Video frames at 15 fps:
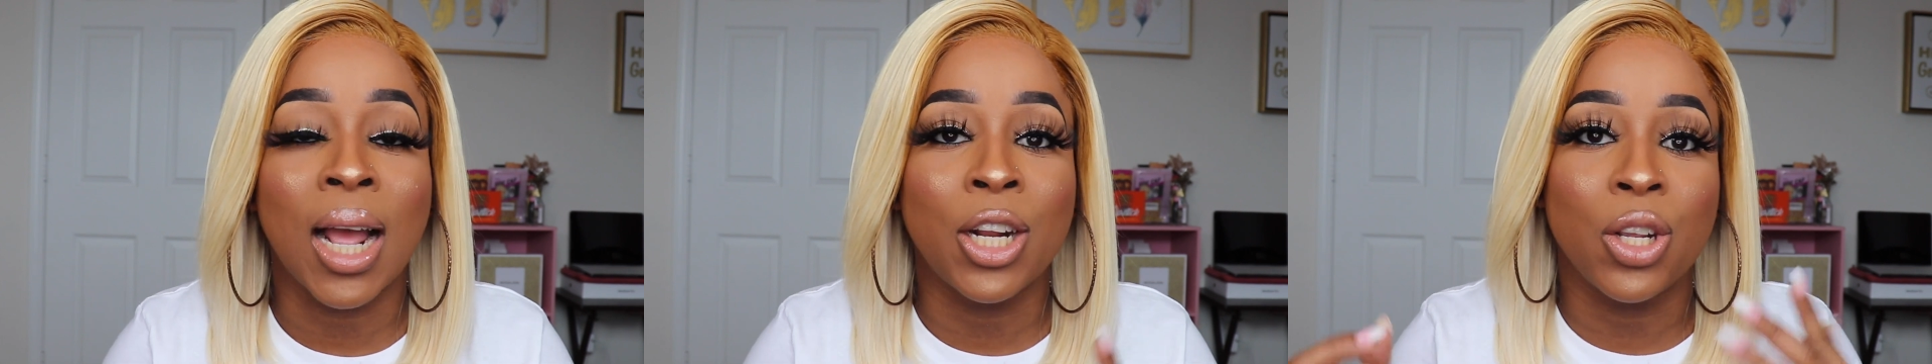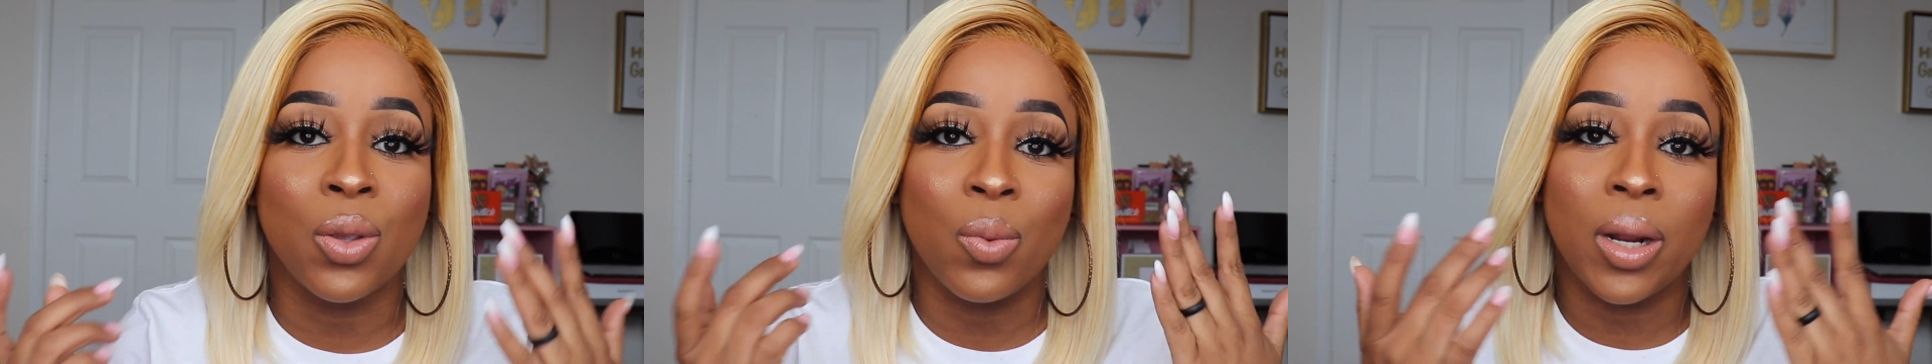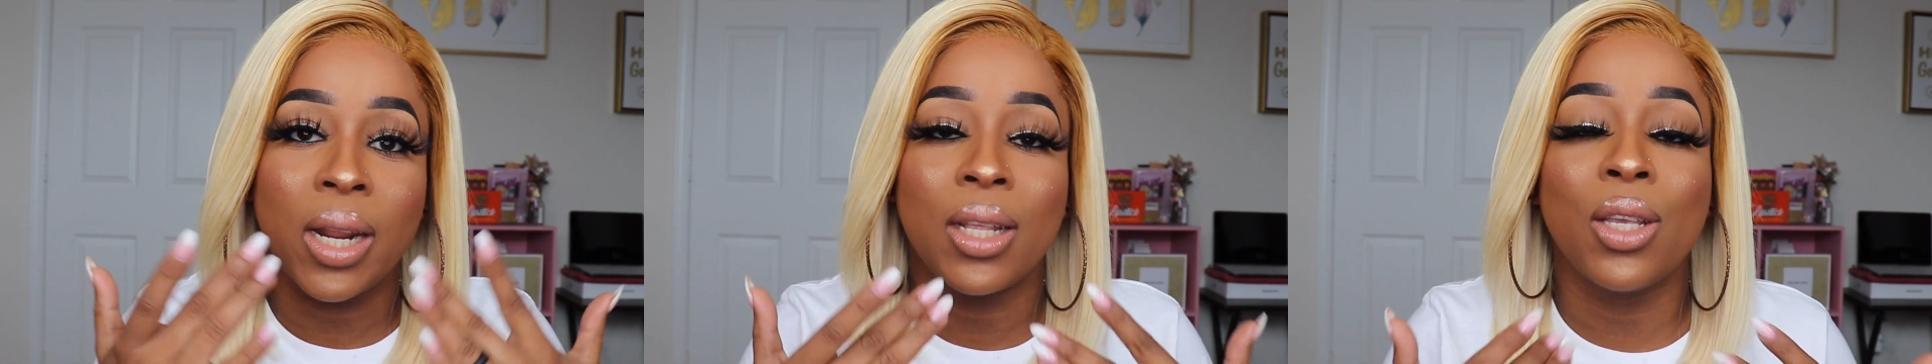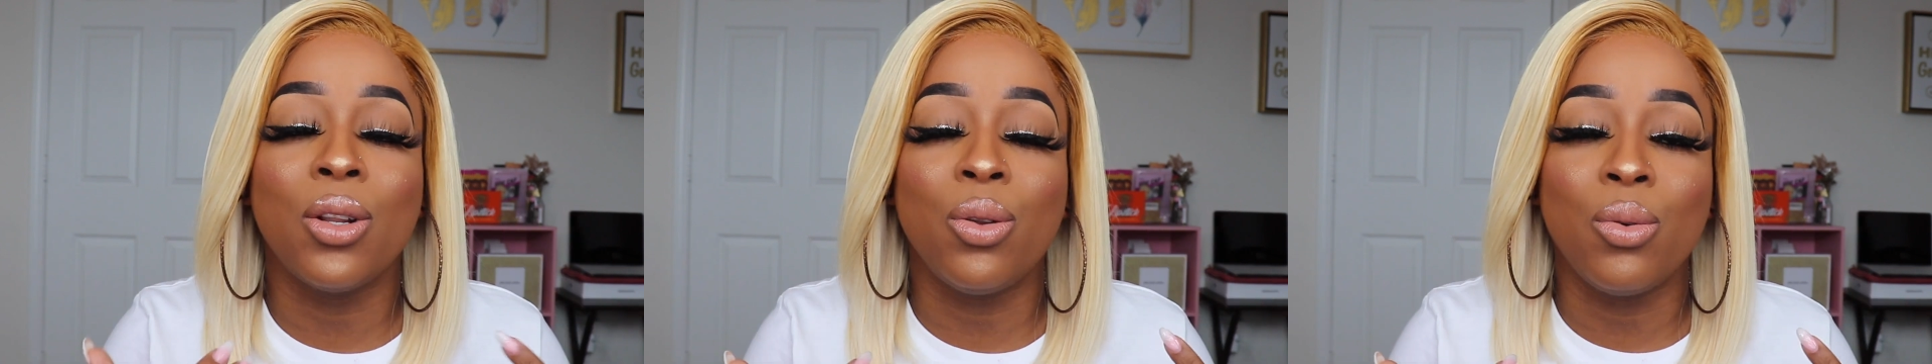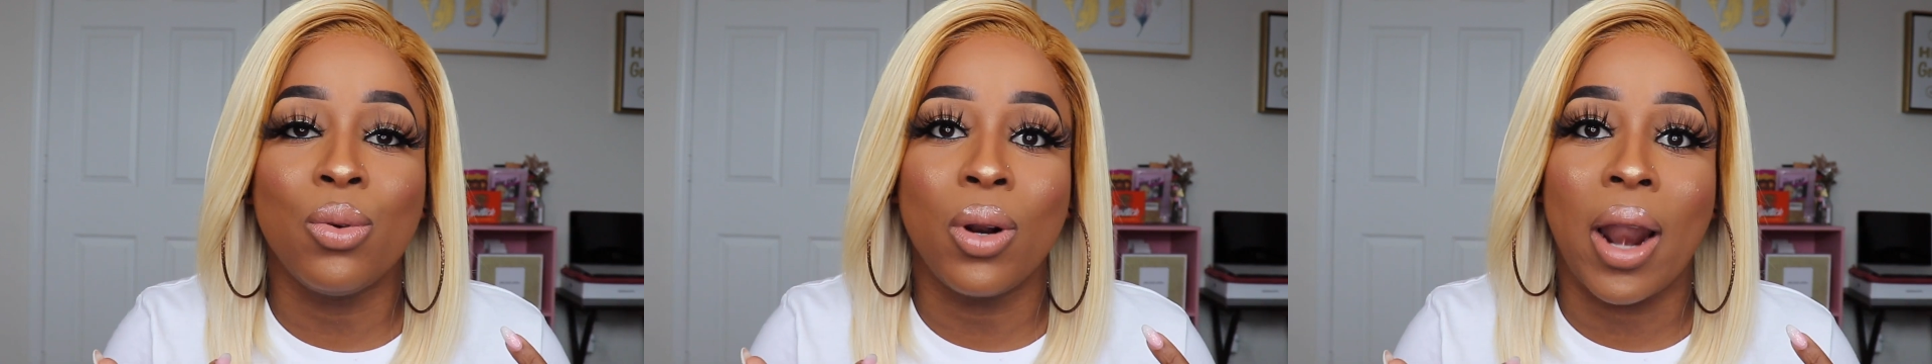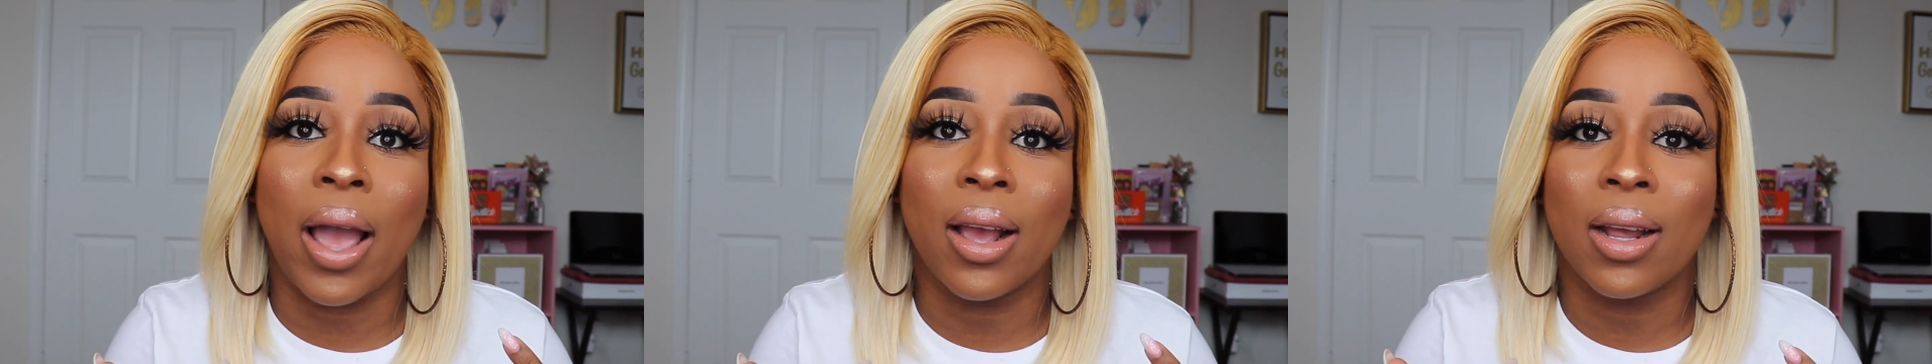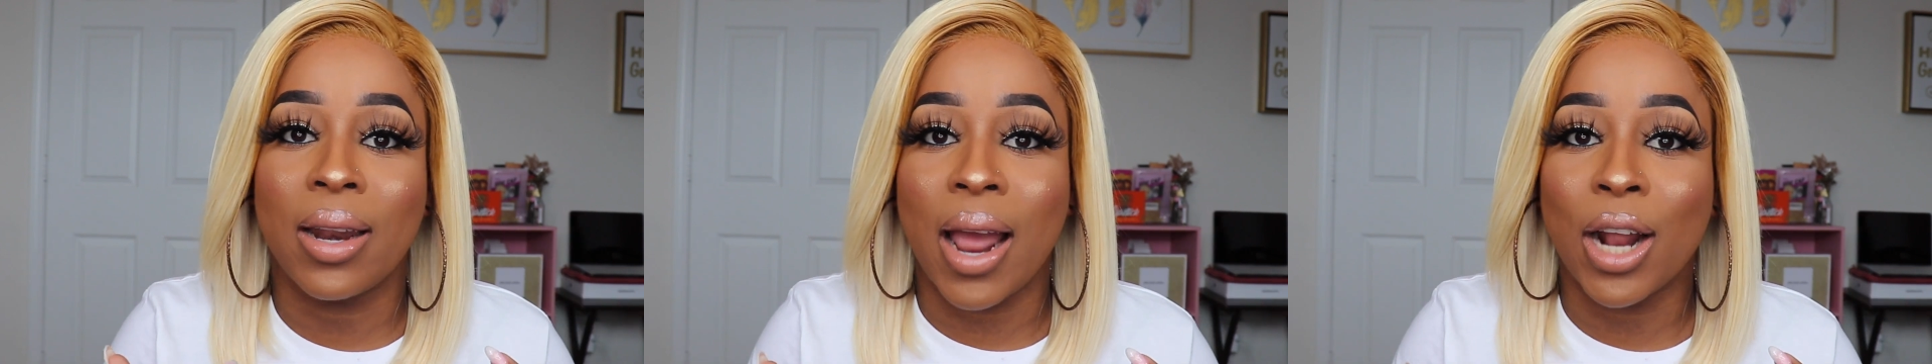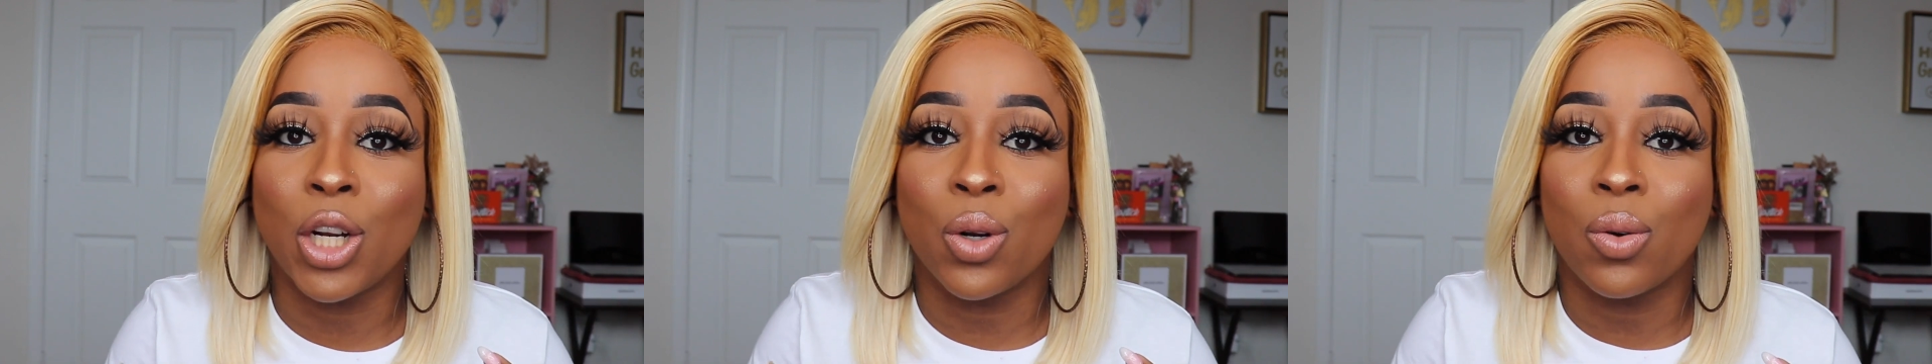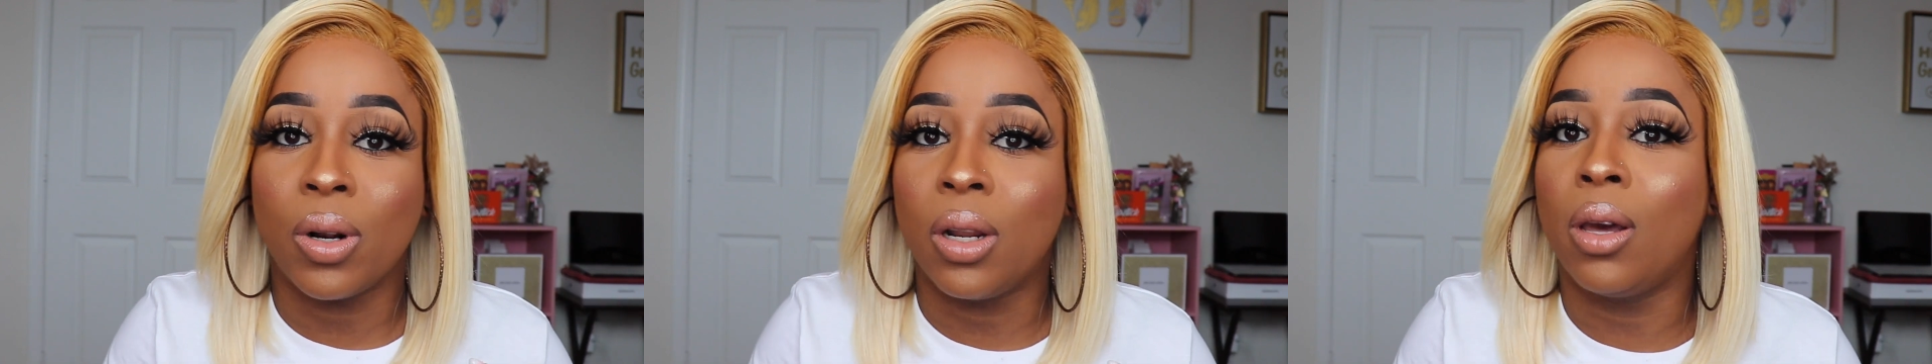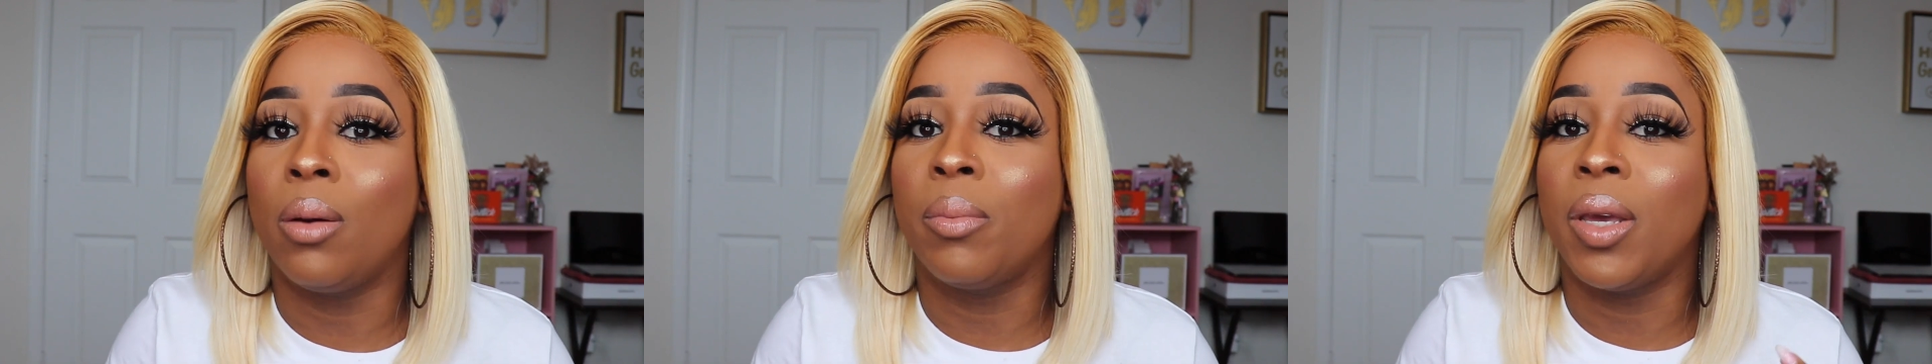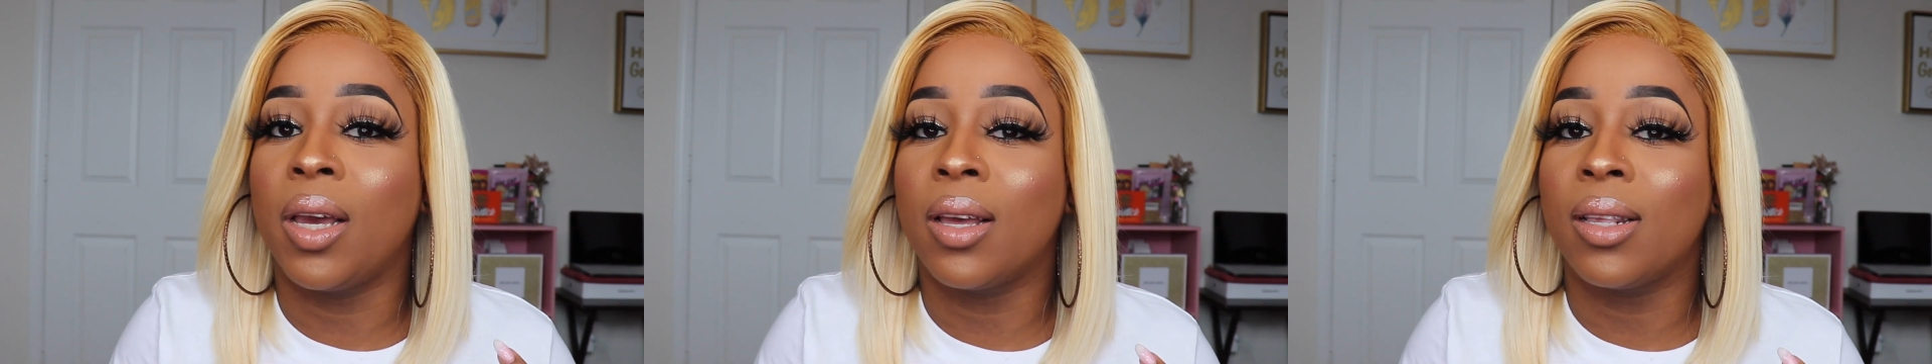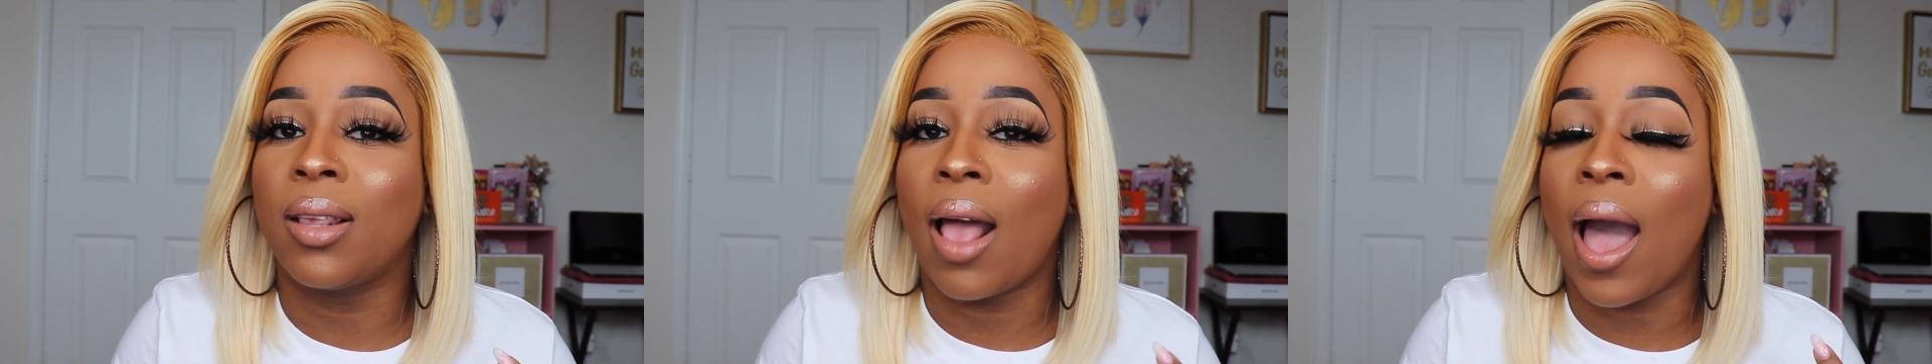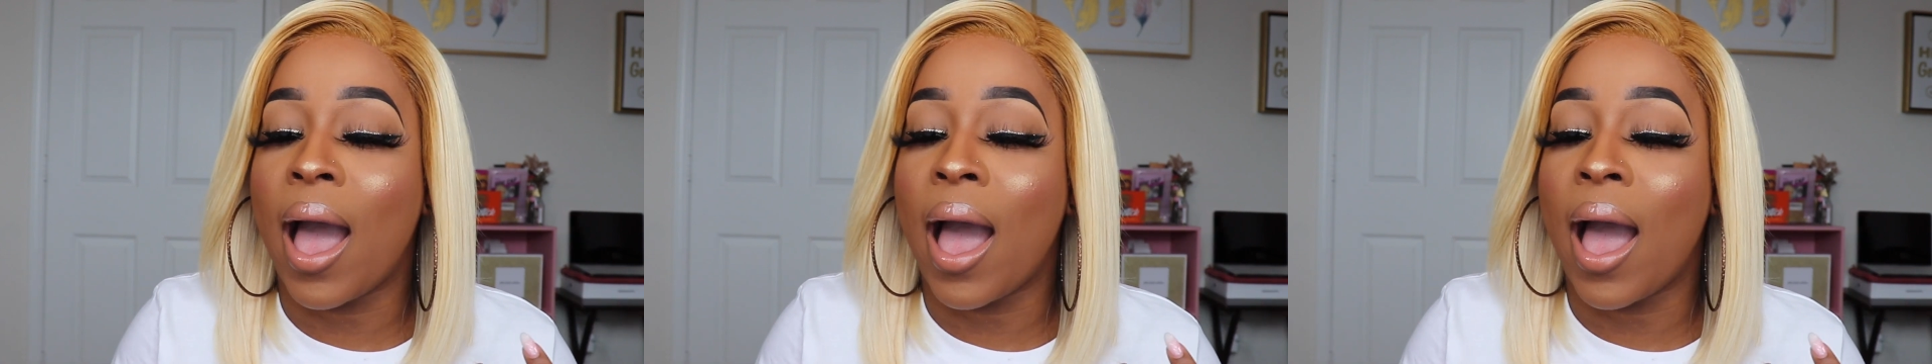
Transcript: I just wanted to do like a natural look because